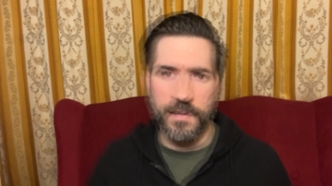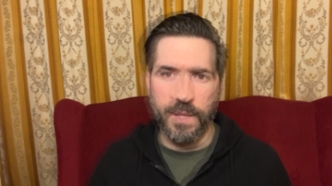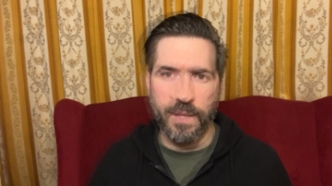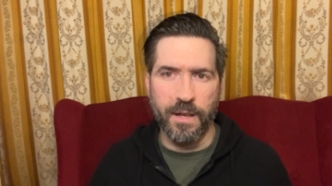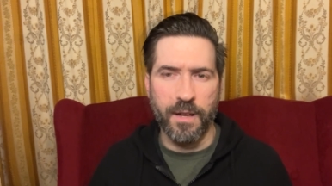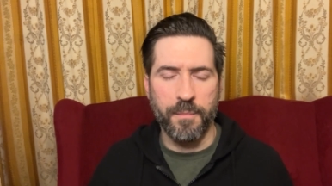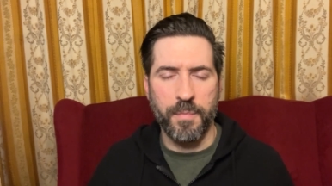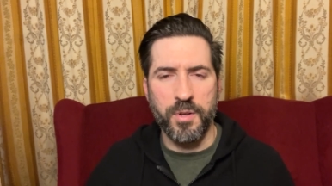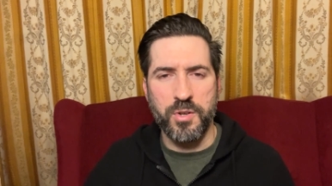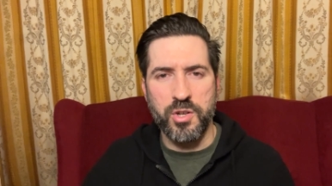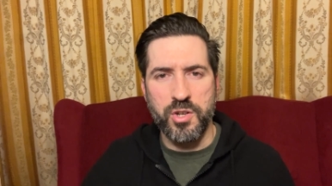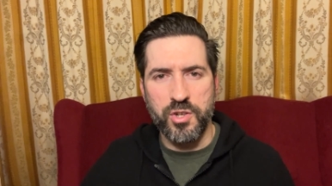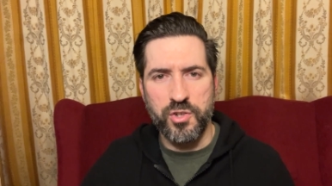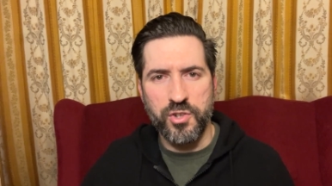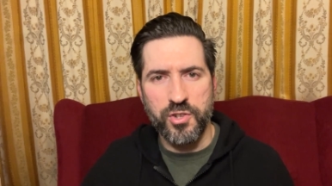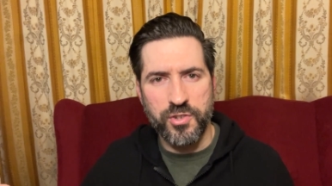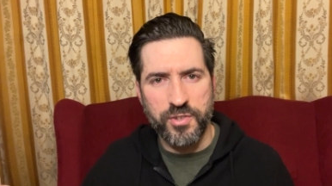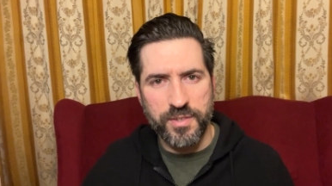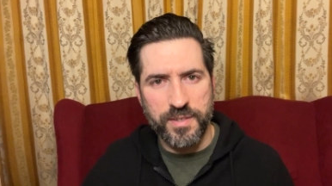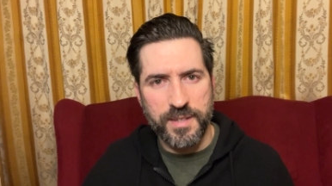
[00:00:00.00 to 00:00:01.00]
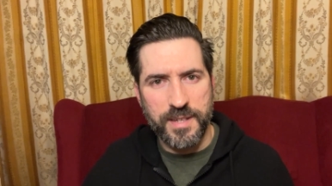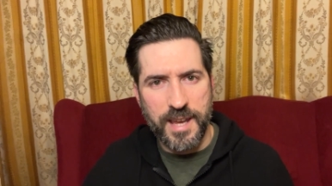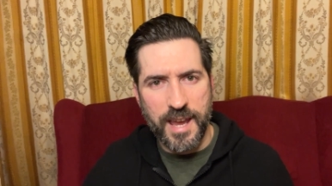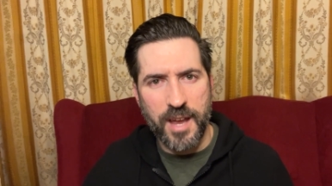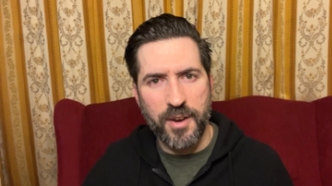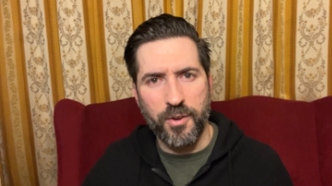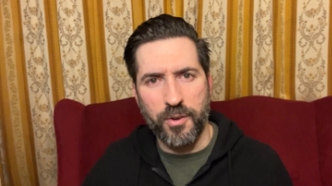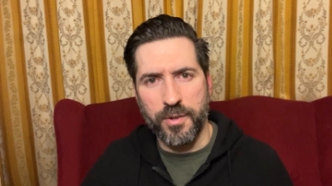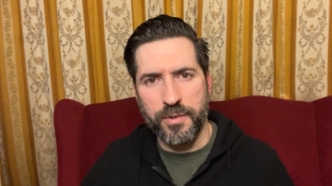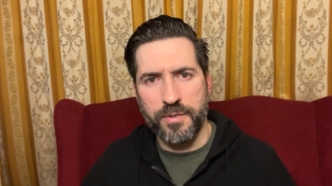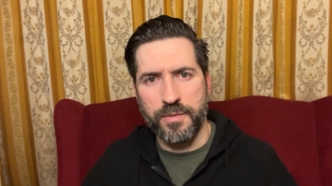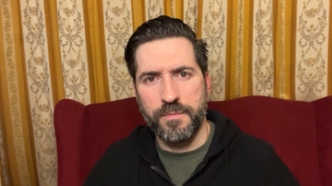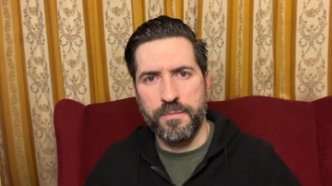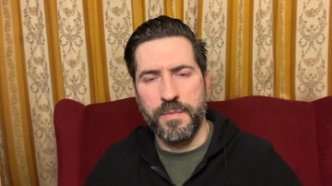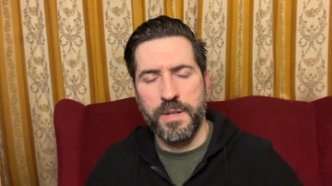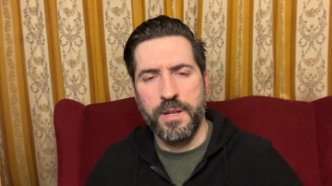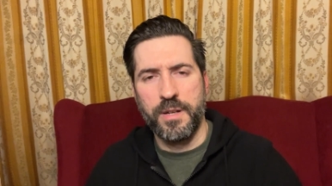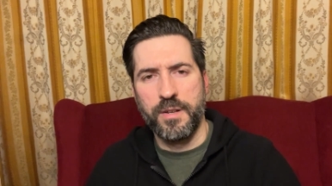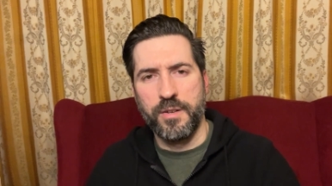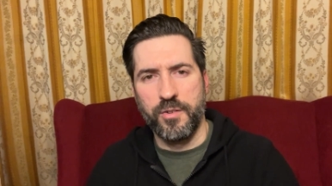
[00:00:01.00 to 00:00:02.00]
But you just cannot
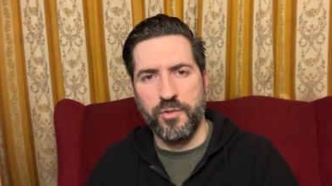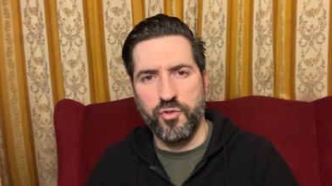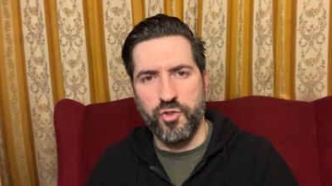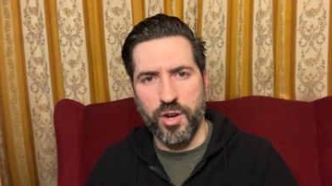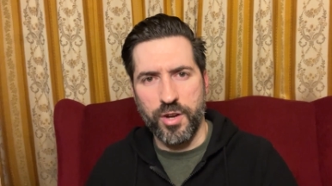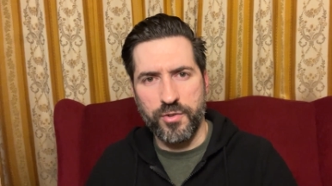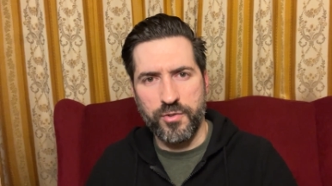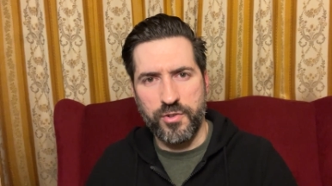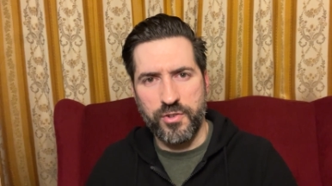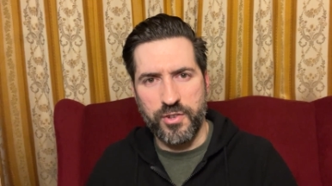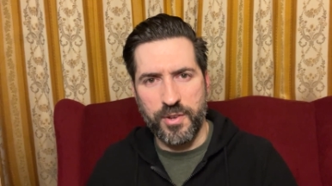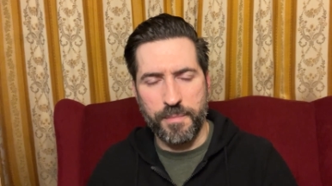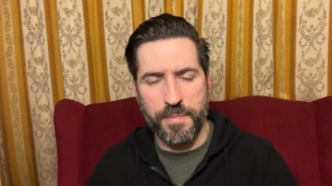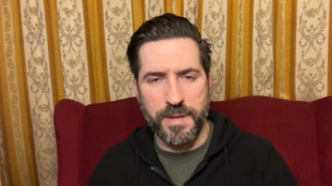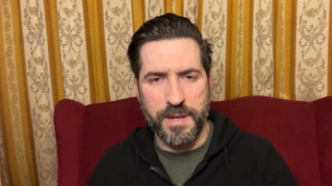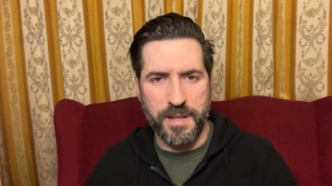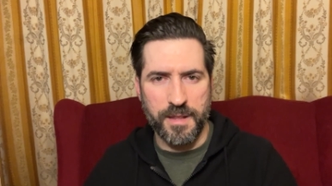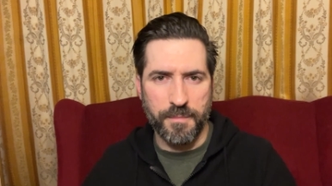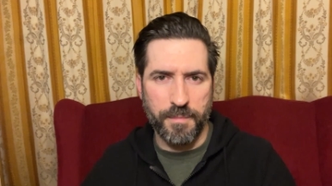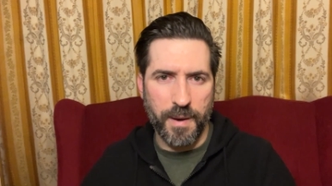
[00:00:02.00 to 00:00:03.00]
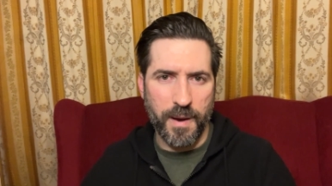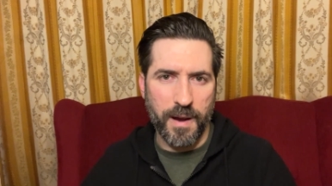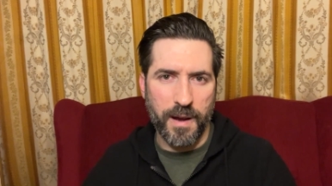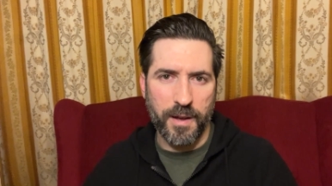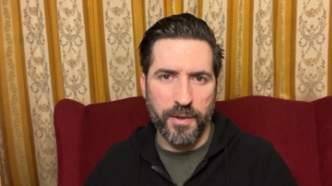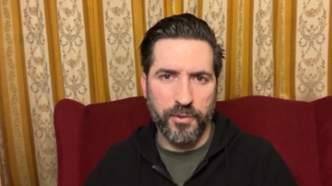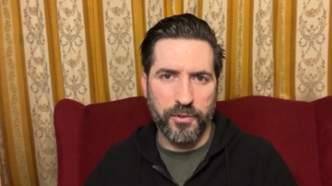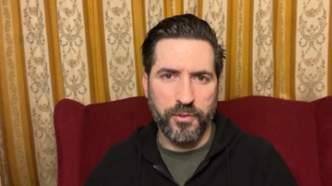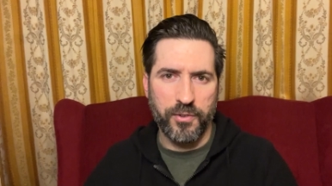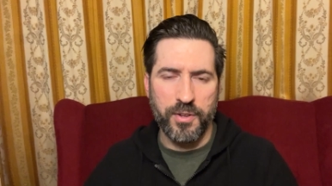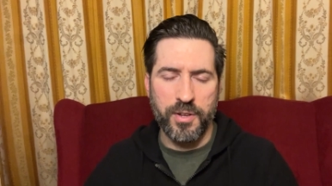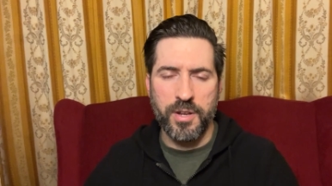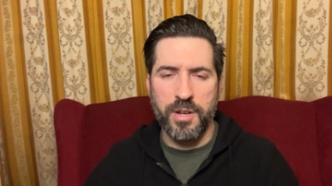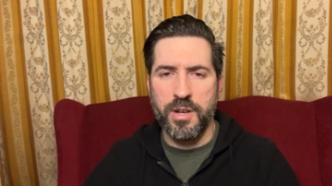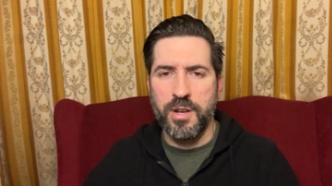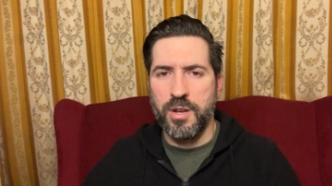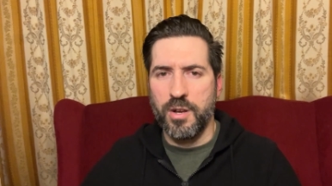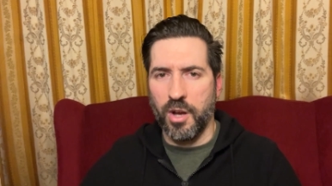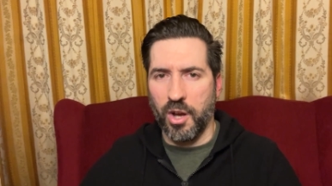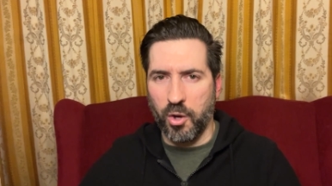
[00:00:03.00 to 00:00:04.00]
judge something in the past
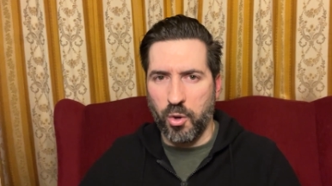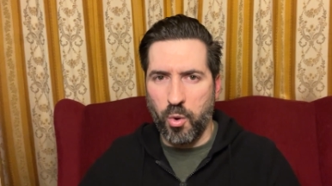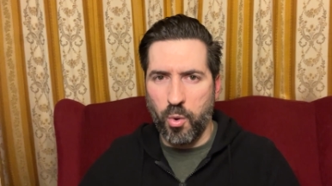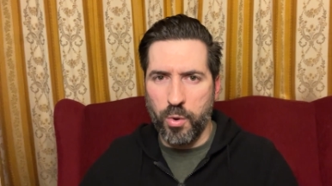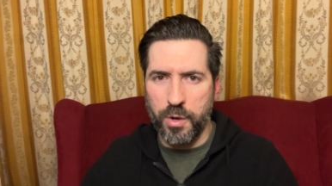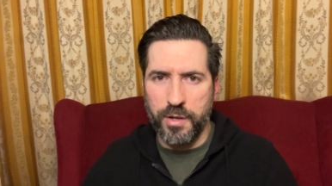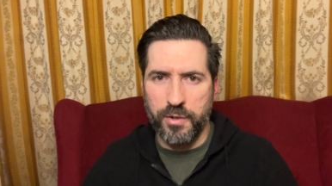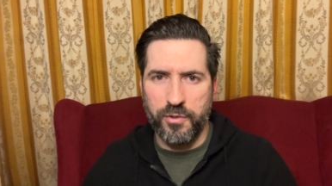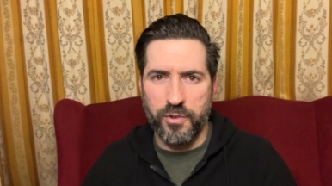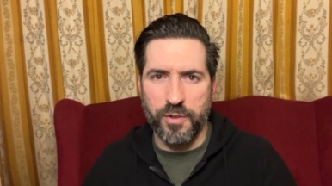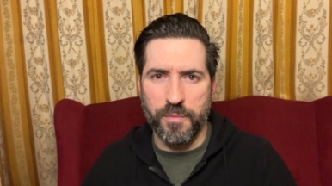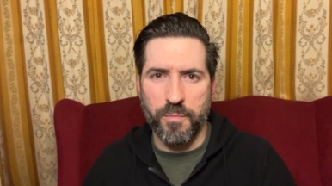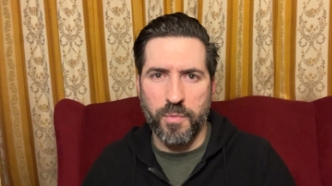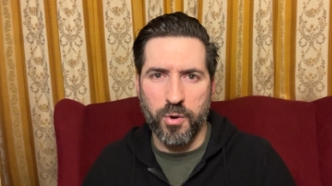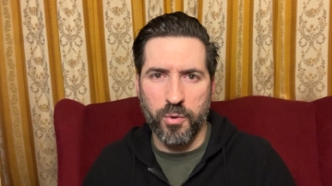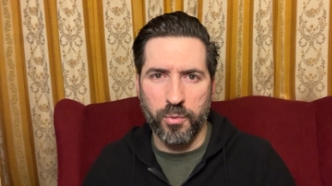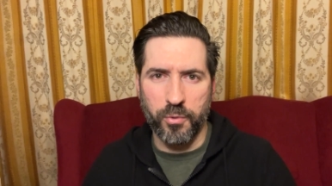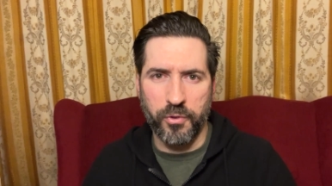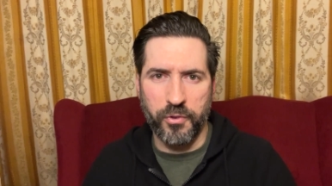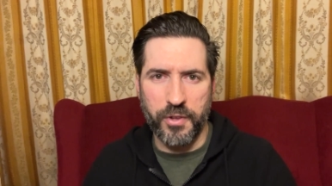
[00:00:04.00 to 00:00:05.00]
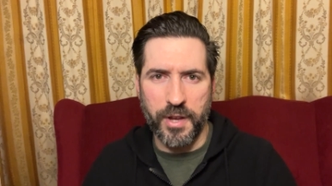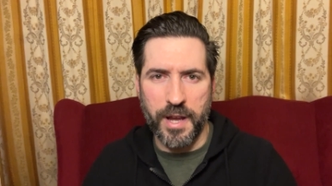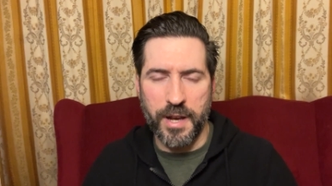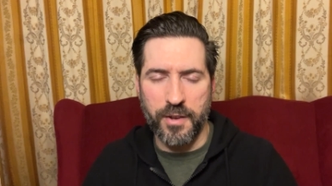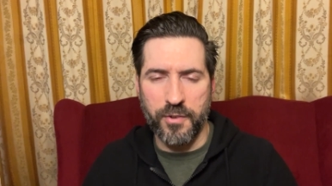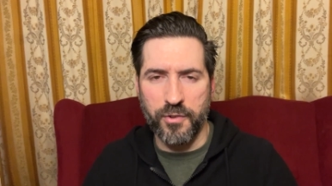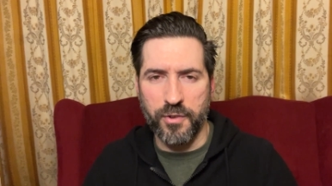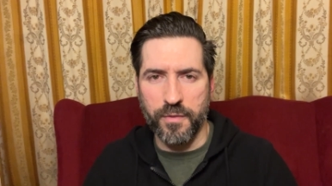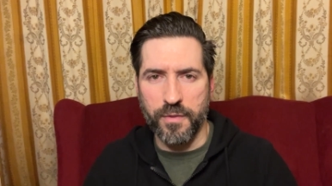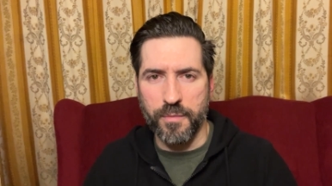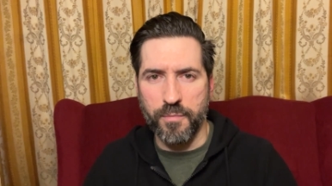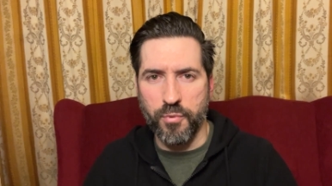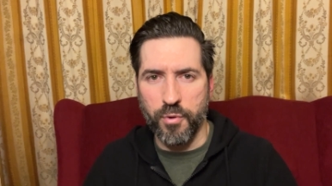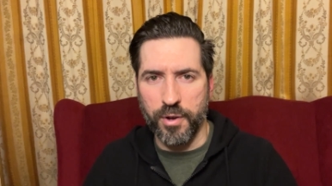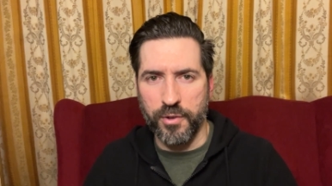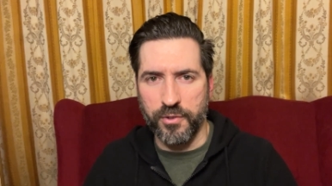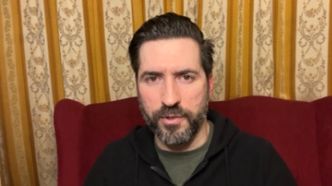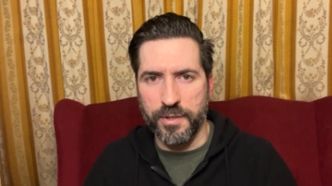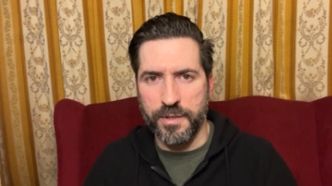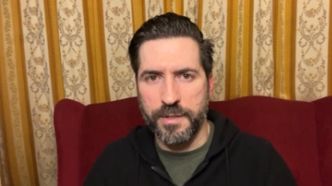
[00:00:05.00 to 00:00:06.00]
according to the moral standards of the
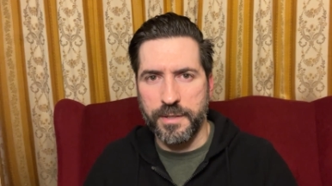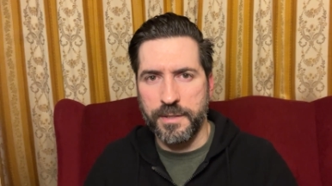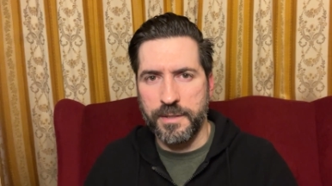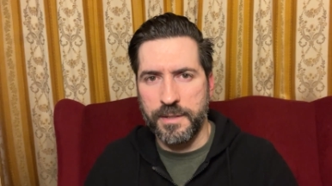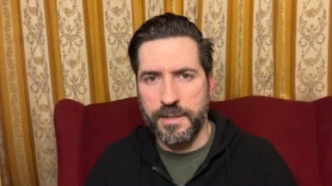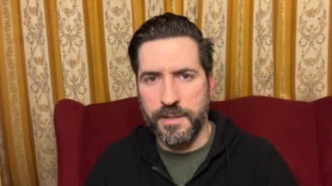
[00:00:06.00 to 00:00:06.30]
present